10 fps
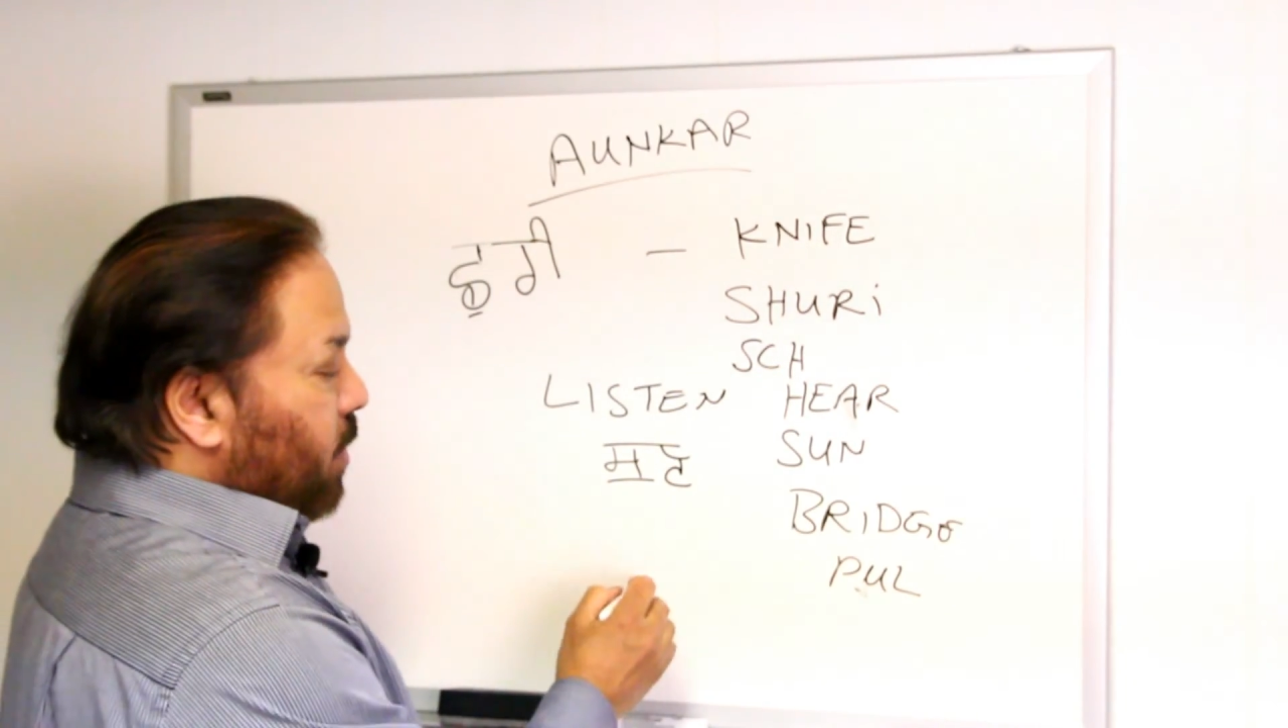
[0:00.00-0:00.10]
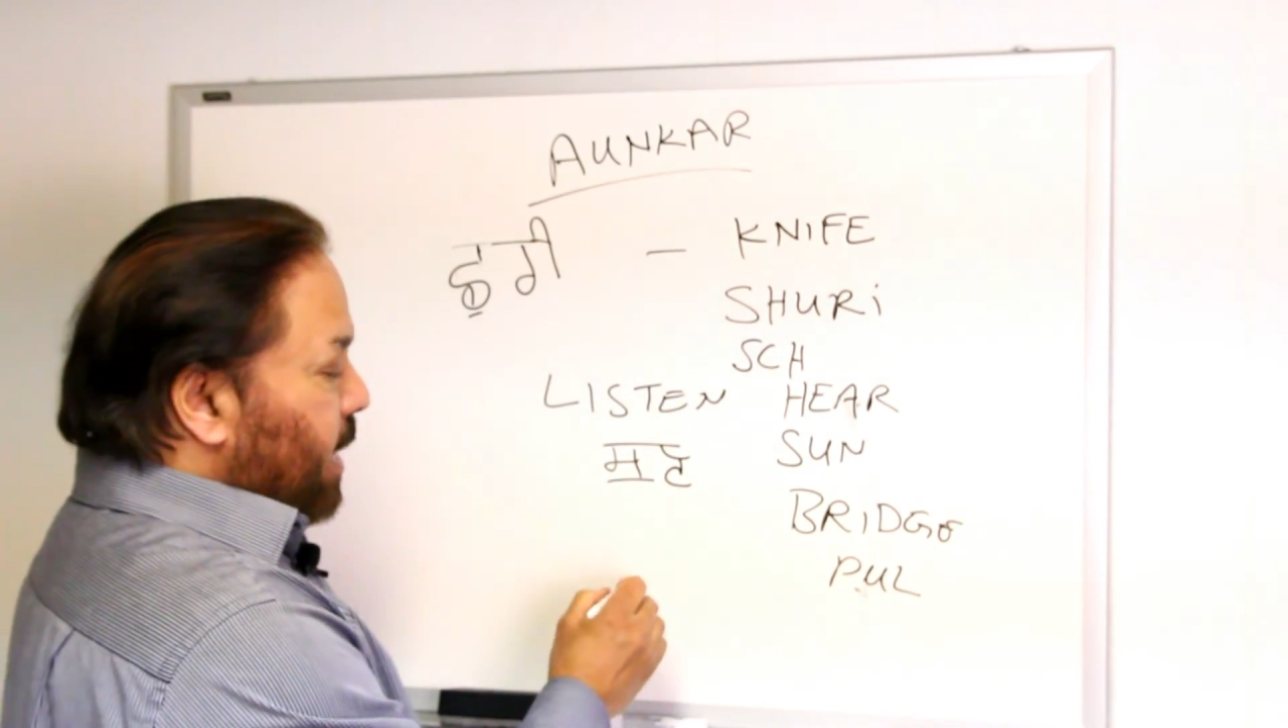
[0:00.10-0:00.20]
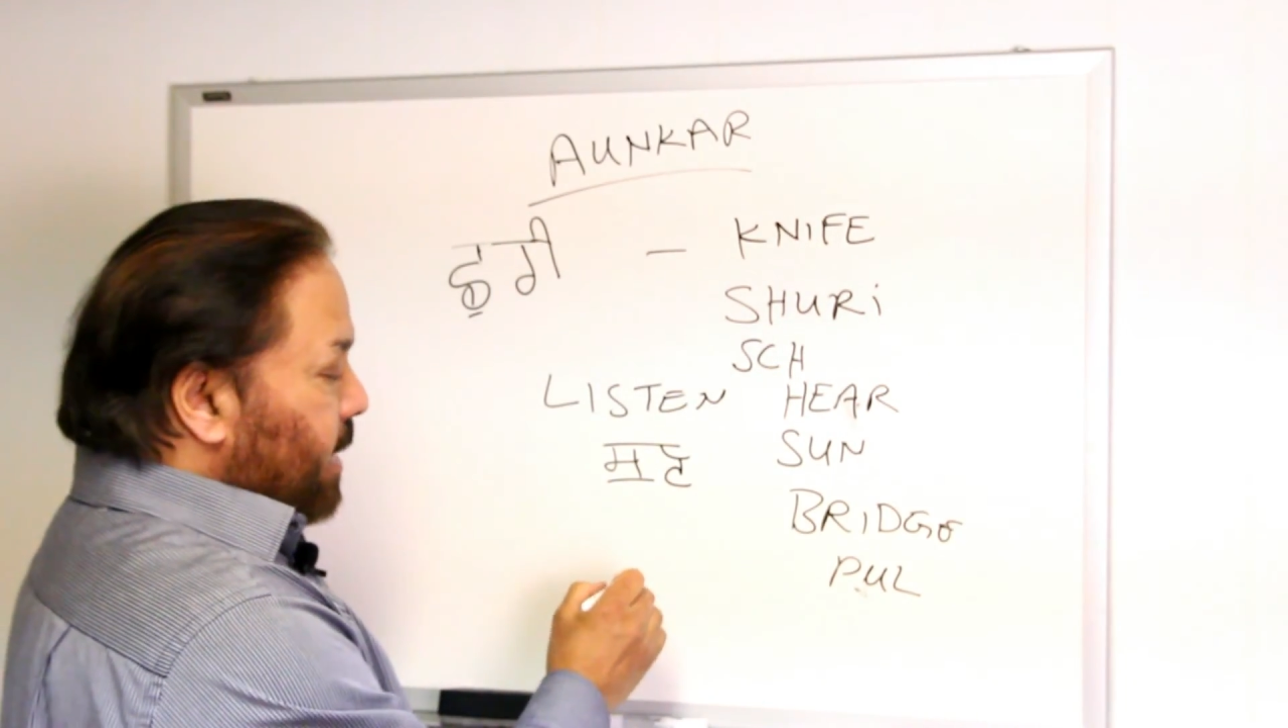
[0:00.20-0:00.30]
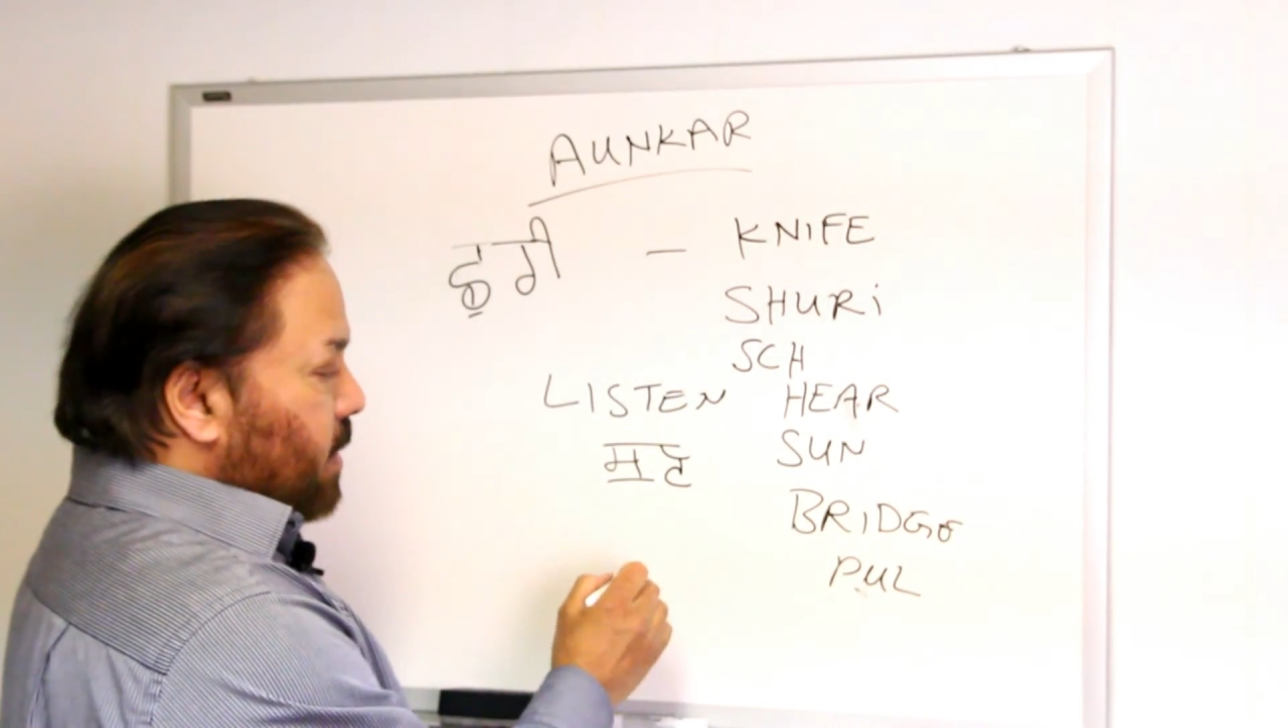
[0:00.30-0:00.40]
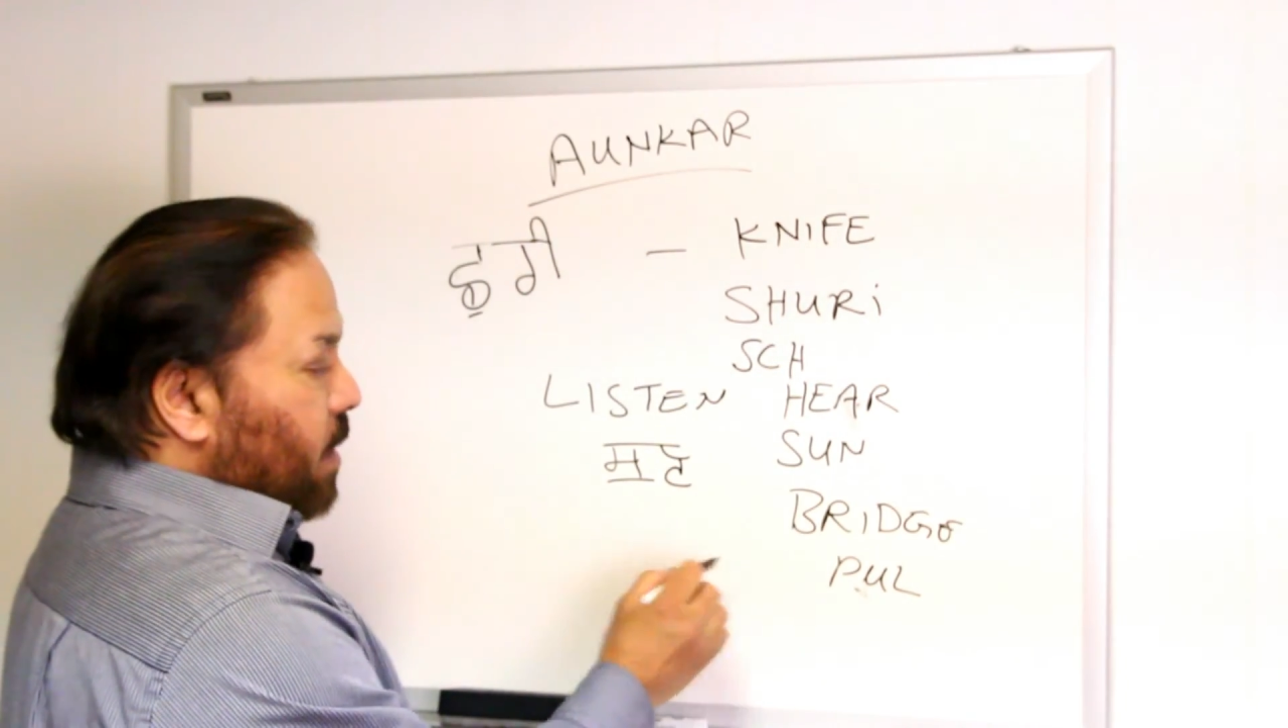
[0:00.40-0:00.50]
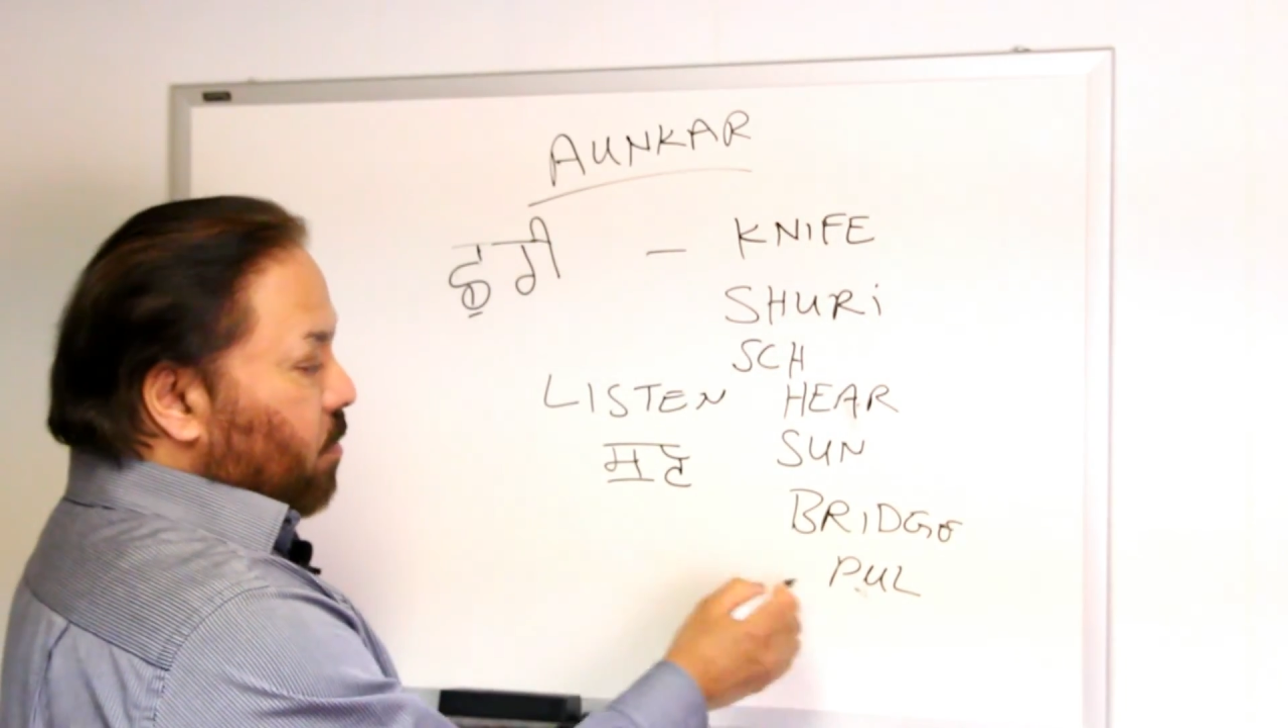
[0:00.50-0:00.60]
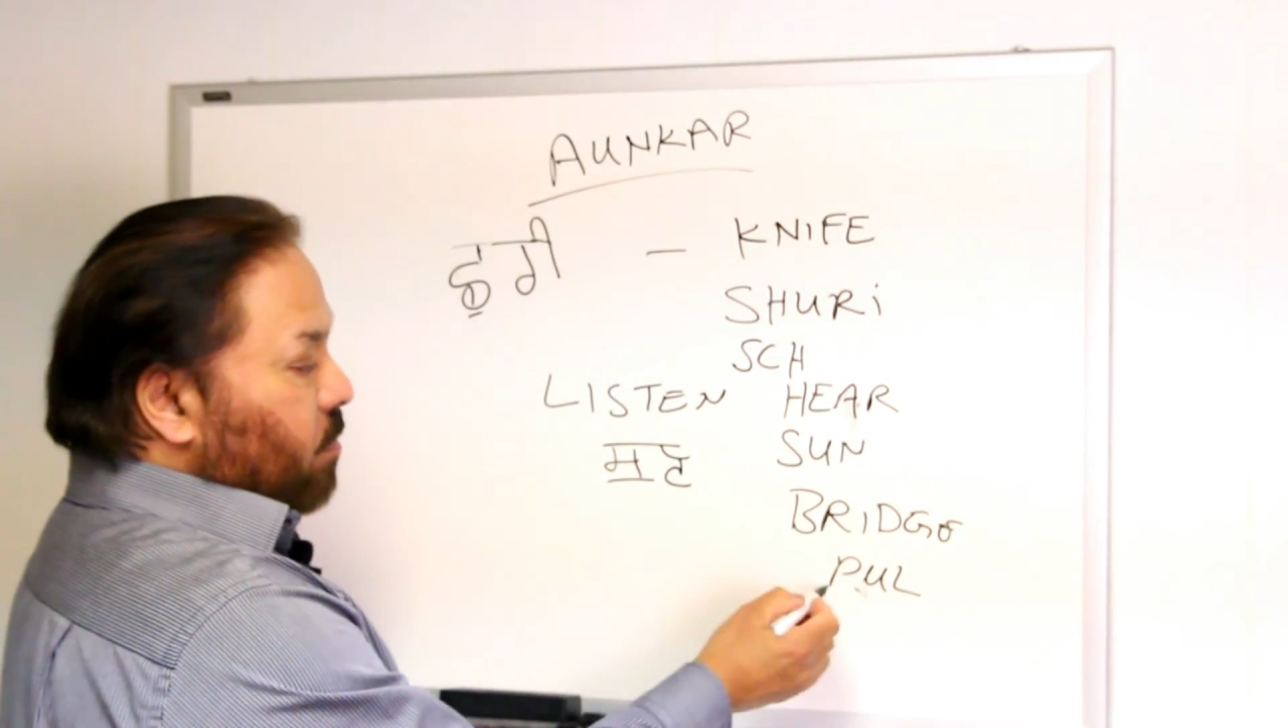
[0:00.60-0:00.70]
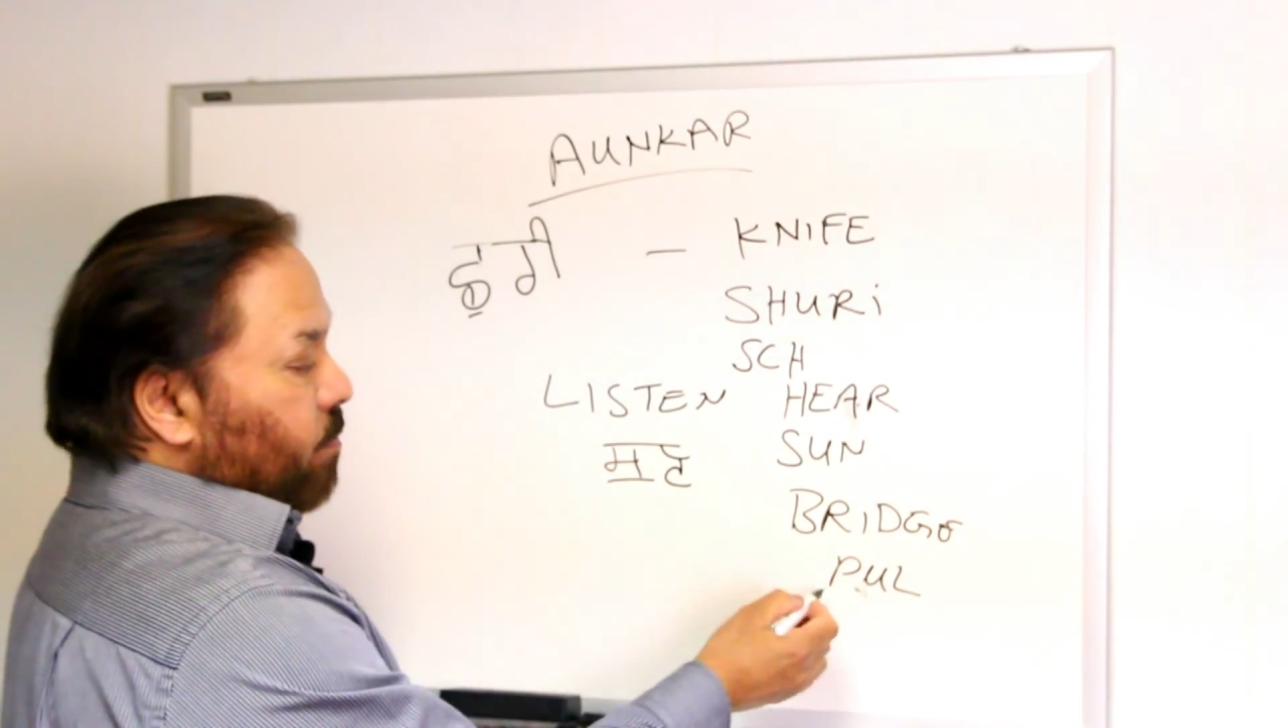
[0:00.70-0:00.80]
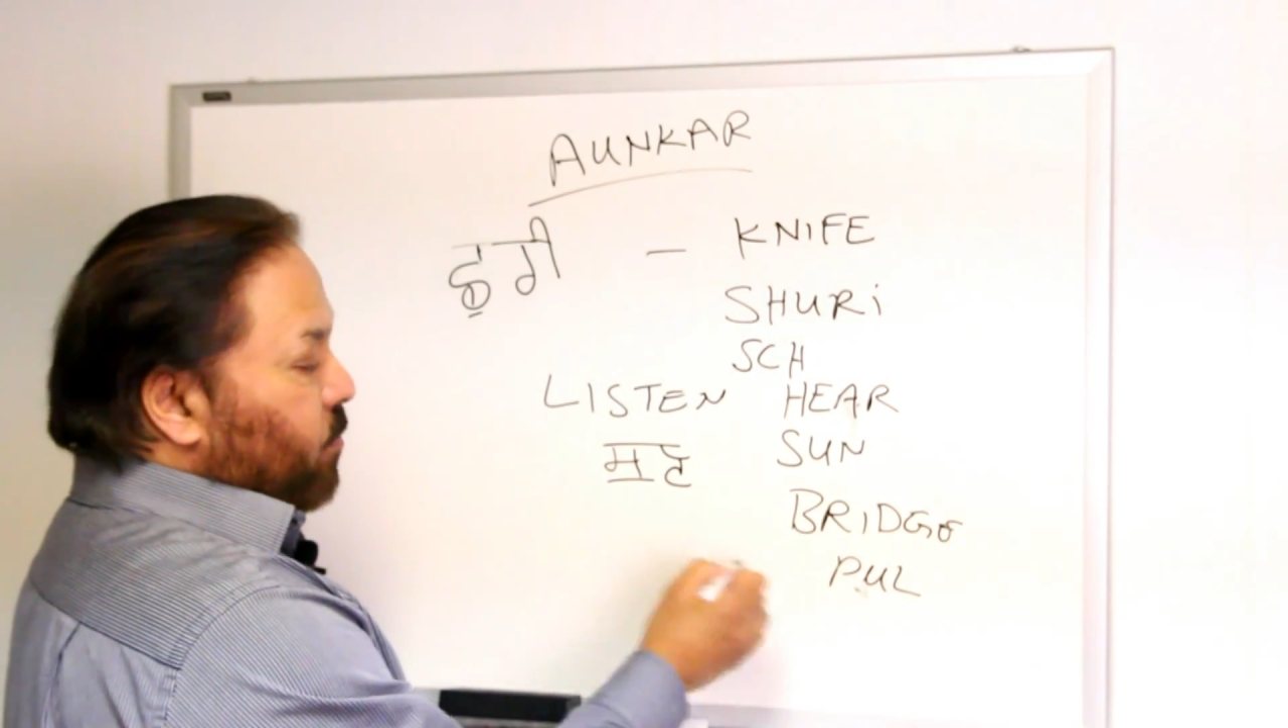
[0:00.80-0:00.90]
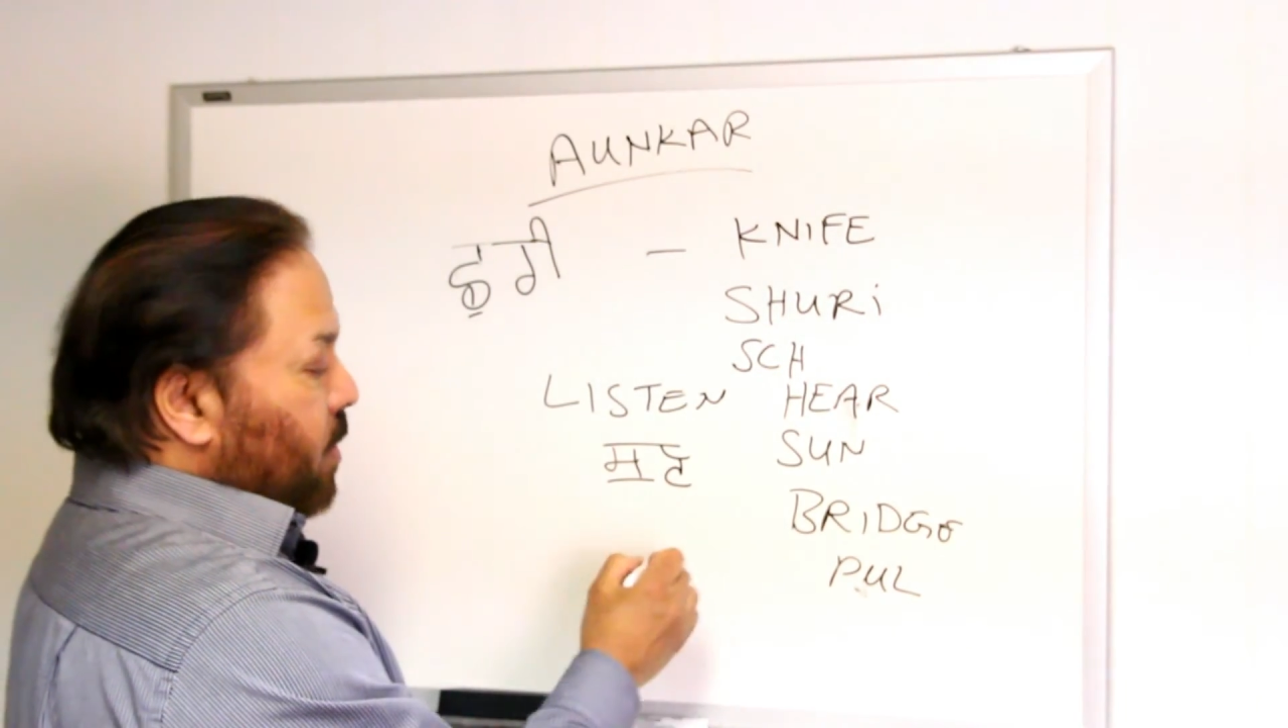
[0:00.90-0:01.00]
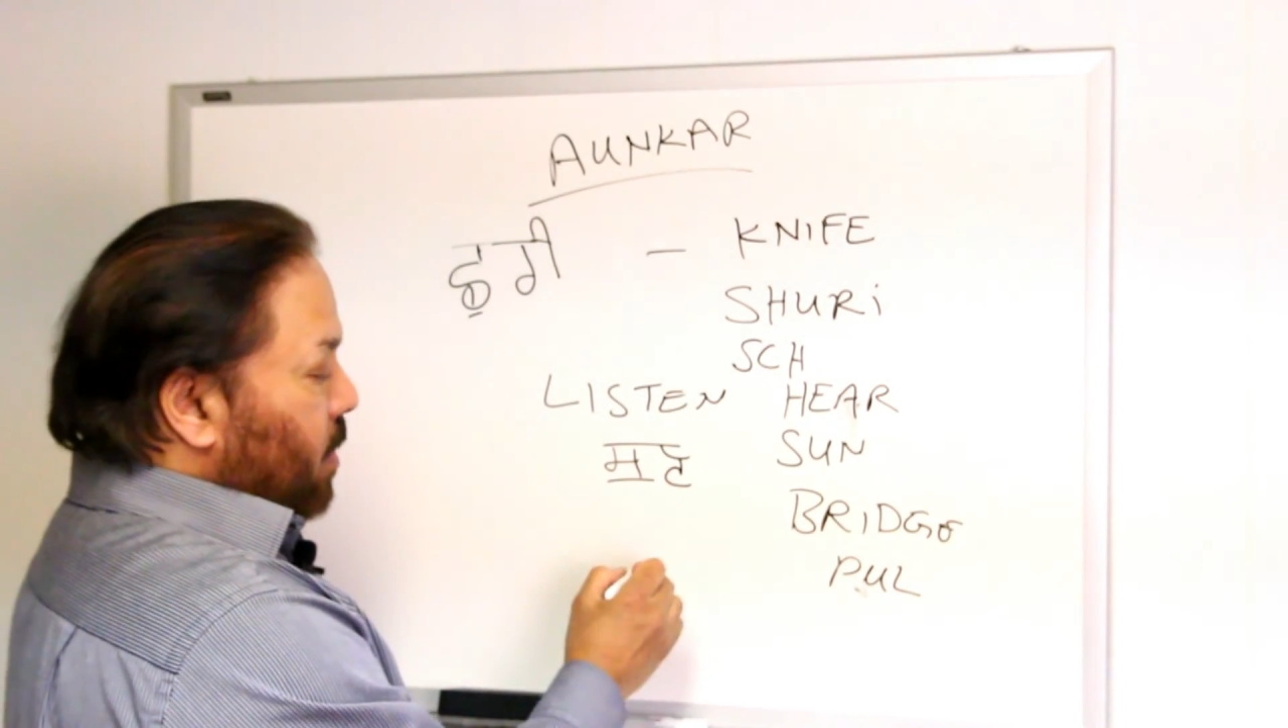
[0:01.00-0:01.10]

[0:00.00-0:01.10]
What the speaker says: write down